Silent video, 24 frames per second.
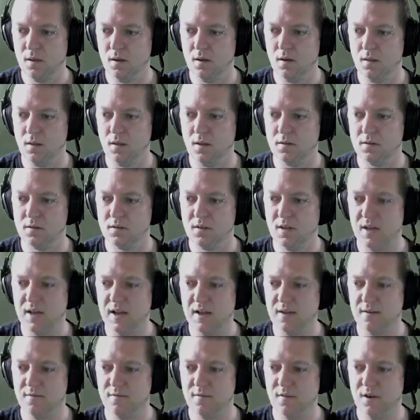And then
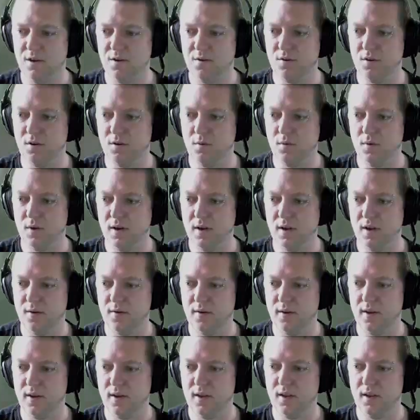start veering your way
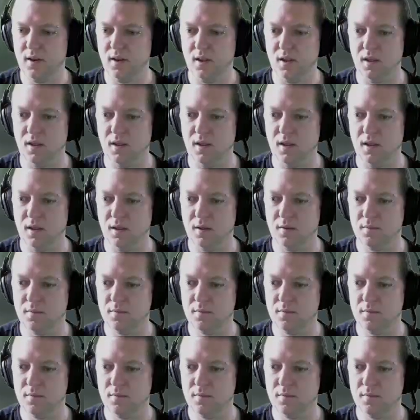around into here.